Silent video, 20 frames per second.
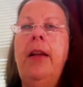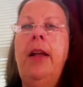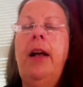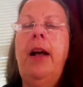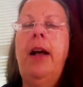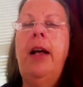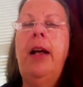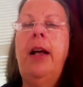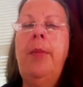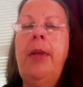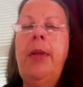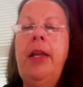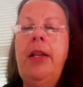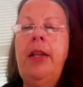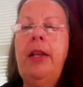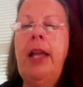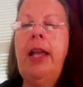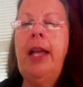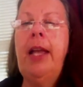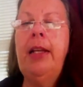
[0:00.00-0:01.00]

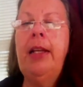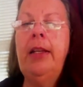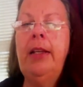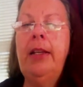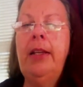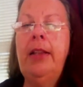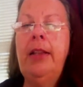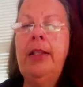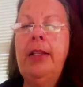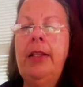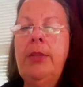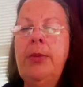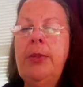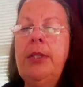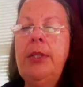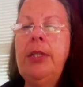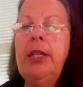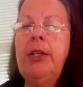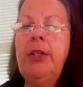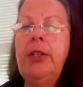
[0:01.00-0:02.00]
and this was
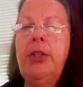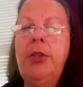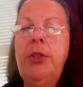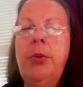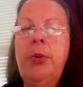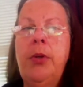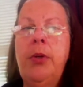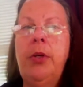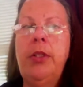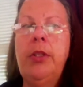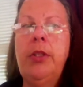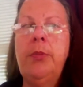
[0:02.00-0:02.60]
geared towards